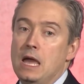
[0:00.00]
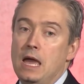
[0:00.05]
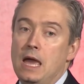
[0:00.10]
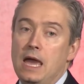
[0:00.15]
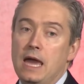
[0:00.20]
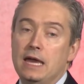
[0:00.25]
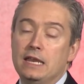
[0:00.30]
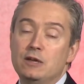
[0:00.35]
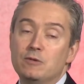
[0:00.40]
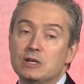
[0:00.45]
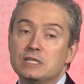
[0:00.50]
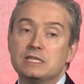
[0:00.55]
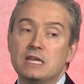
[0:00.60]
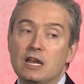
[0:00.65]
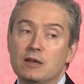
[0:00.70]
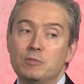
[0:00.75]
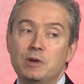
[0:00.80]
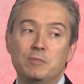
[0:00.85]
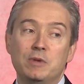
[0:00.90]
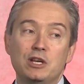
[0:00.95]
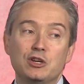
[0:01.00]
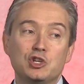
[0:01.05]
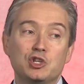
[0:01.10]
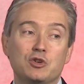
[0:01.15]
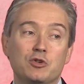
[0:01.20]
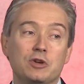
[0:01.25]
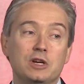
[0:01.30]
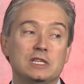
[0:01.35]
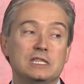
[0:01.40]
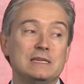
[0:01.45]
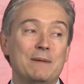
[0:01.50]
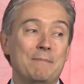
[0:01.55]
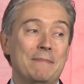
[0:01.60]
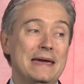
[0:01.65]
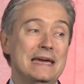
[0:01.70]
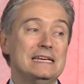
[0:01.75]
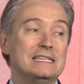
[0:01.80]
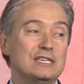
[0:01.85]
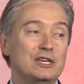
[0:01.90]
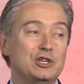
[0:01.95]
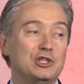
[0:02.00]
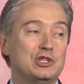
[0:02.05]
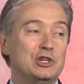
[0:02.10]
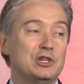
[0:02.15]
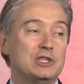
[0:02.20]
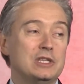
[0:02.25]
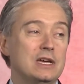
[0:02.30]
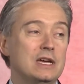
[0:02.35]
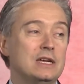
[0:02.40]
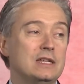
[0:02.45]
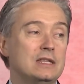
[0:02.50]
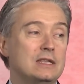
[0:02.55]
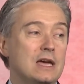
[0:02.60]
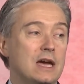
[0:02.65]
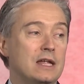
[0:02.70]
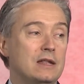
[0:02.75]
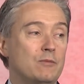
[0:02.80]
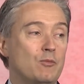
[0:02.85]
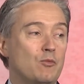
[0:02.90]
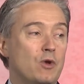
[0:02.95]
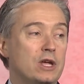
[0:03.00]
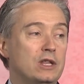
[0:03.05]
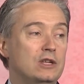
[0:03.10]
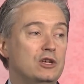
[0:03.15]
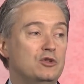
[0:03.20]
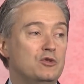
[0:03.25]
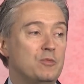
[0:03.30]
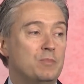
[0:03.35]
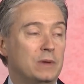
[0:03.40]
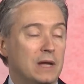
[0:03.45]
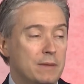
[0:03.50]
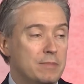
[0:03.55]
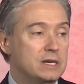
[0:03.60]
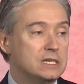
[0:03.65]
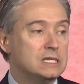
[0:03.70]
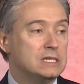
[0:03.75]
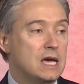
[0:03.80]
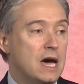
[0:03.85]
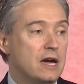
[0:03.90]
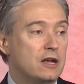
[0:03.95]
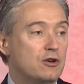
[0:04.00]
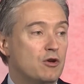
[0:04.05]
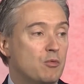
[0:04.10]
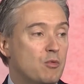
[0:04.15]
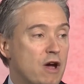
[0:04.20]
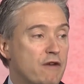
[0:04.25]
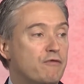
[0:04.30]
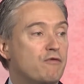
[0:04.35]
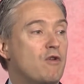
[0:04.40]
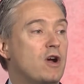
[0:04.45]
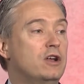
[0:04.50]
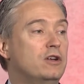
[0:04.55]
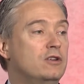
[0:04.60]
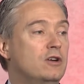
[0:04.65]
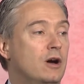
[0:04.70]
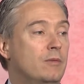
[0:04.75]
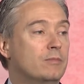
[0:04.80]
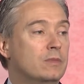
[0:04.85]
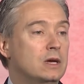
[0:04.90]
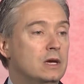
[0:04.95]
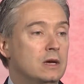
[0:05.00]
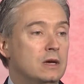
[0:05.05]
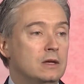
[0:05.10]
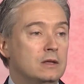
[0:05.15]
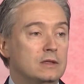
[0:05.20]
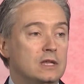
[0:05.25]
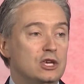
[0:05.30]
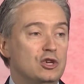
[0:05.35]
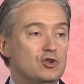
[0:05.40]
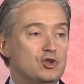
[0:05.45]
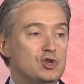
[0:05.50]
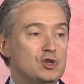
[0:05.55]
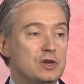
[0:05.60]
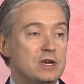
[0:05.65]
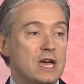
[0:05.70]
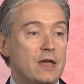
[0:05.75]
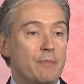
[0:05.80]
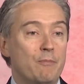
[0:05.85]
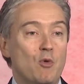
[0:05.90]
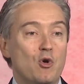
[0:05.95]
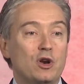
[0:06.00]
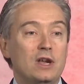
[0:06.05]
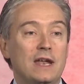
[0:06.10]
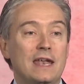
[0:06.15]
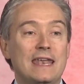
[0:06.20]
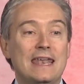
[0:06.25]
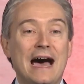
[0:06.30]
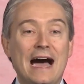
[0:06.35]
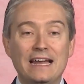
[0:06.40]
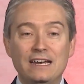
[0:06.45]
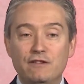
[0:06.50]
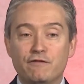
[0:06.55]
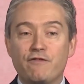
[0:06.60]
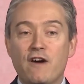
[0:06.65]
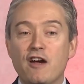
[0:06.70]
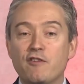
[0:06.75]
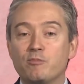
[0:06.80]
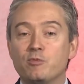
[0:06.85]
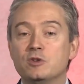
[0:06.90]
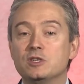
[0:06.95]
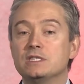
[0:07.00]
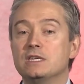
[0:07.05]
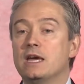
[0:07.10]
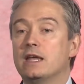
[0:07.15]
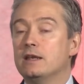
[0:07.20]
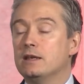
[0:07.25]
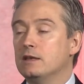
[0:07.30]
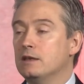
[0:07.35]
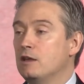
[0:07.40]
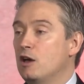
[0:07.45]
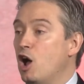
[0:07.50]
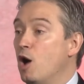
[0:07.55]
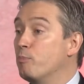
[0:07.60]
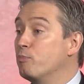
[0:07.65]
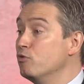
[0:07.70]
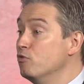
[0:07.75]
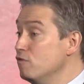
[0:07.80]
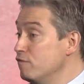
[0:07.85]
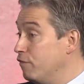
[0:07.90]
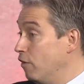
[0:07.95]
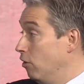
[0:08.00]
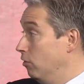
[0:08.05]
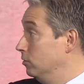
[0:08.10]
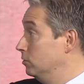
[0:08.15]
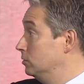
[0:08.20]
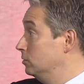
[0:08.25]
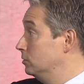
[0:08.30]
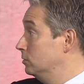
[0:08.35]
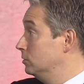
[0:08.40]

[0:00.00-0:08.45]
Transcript: And he was telling me, Minister, it's amazing to think that when they do plebiscite or referendum, they usually get more than 95% approval